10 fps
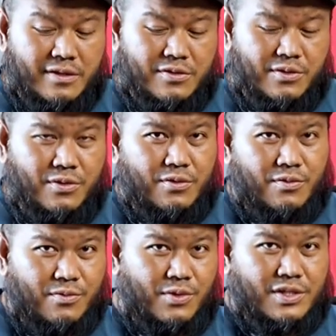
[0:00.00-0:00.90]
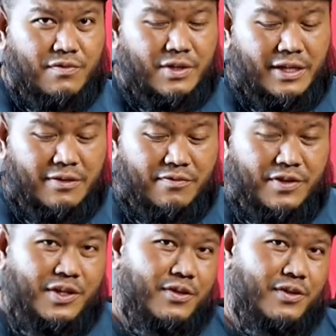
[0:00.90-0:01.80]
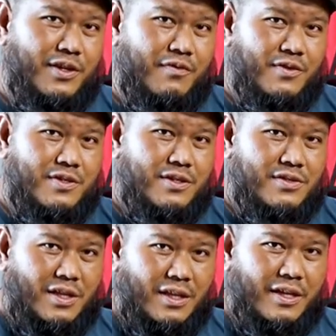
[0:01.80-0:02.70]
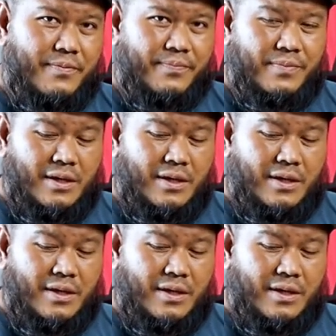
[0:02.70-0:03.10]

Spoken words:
So watch out for that video in the future, inshallah.